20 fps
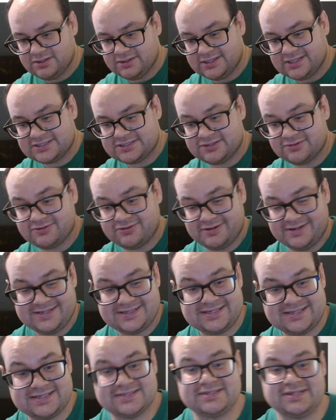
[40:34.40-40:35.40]
Lex Luthor
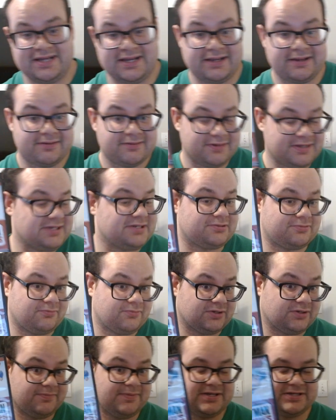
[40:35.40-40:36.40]
is insane. He's
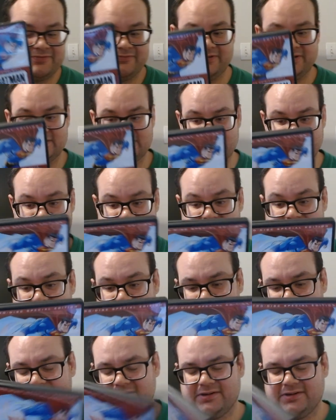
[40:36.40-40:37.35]
one of the best villains ever.